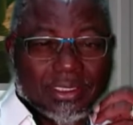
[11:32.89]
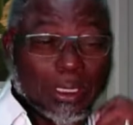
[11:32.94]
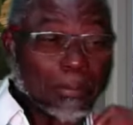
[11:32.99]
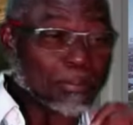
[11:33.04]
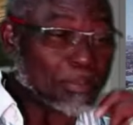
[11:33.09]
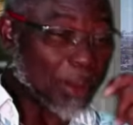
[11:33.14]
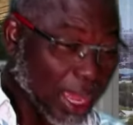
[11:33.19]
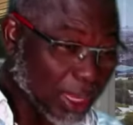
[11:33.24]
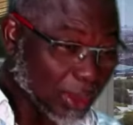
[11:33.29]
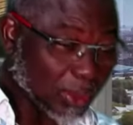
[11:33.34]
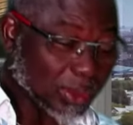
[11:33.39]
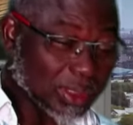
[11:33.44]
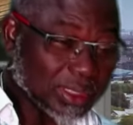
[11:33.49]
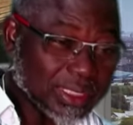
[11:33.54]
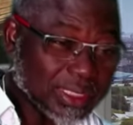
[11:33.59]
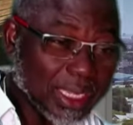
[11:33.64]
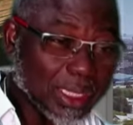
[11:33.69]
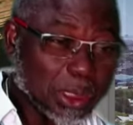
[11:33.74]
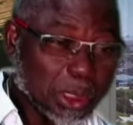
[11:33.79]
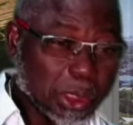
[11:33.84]
The pilot
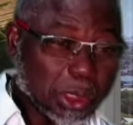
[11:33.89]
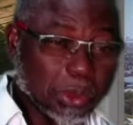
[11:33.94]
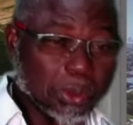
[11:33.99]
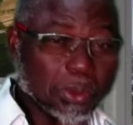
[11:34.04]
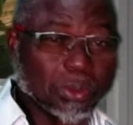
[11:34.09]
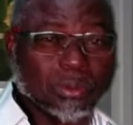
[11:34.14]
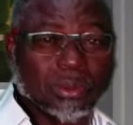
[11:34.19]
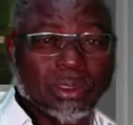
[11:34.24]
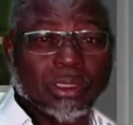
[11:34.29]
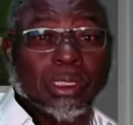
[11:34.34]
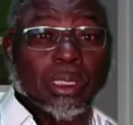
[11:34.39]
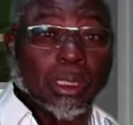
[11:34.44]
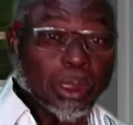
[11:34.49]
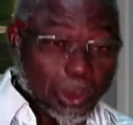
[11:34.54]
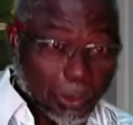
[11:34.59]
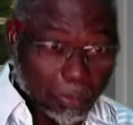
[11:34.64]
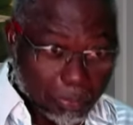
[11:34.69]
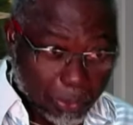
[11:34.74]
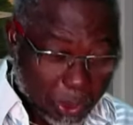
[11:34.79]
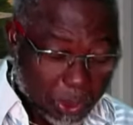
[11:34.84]
tells you
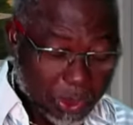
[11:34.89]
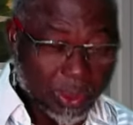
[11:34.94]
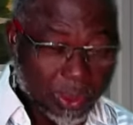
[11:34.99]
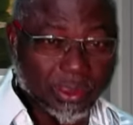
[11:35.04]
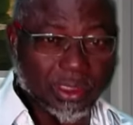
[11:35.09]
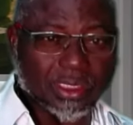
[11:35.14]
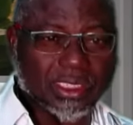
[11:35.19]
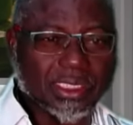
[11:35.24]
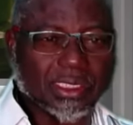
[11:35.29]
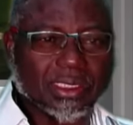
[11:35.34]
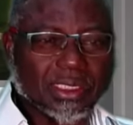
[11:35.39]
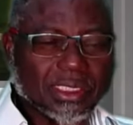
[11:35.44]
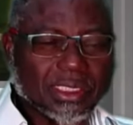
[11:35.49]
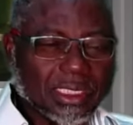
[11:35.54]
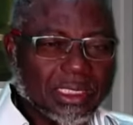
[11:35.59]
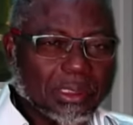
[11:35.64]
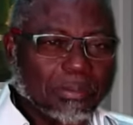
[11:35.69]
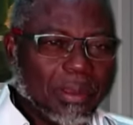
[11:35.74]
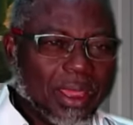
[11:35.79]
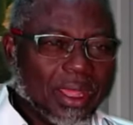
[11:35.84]
to put on the
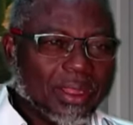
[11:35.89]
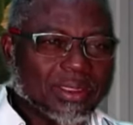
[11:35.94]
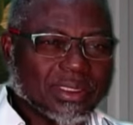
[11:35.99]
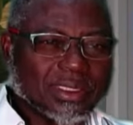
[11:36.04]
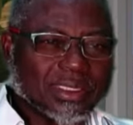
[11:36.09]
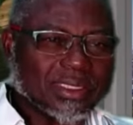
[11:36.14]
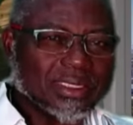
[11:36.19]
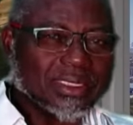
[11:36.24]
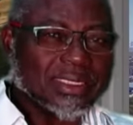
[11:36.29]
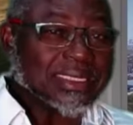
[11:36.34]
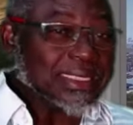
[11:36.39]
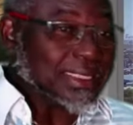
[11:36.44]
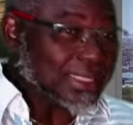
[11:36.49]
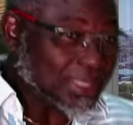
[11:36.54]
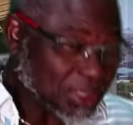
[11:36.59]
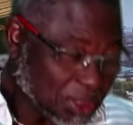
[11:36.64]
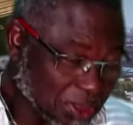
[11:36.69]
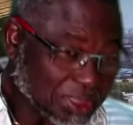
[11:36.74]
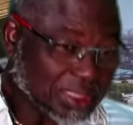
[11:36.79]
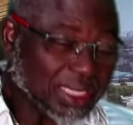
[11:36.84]
seat belts,
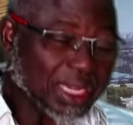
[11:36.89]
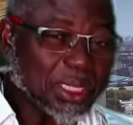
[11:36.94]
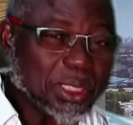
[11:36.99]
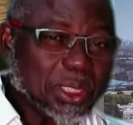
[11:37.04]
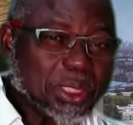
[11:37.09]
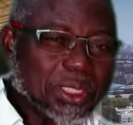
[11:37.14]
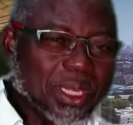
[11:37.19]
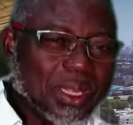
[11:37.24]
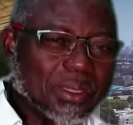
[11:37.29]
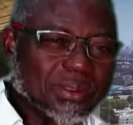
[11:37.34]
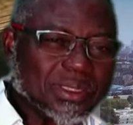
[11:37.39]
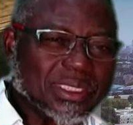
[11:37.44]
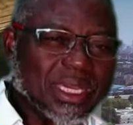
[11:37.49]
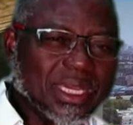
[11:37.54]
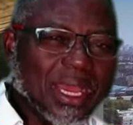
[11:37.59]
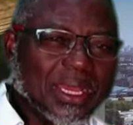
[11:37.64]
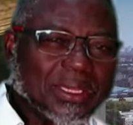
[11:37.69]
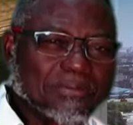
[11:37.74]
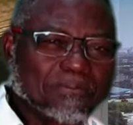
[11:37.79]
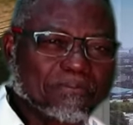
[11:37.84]
to take
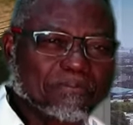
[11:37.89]
shelter.